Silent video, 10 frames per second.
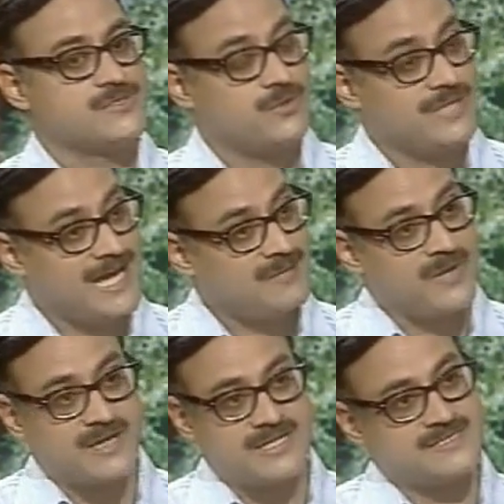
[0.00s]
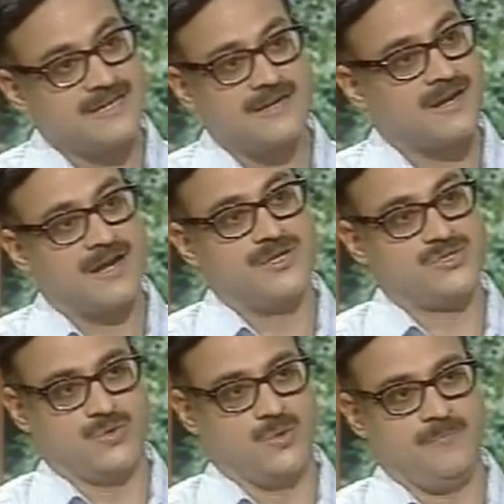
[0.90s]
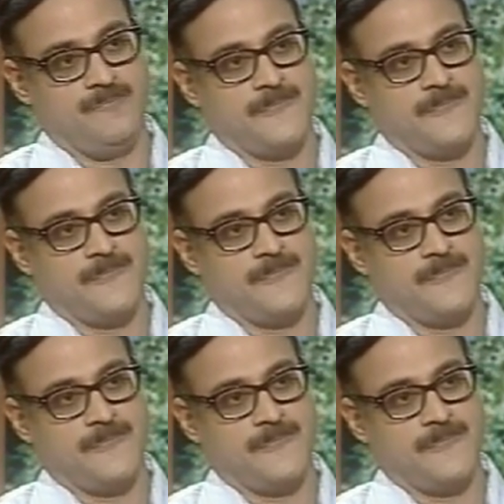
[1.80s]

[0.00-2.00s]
So that part is under control.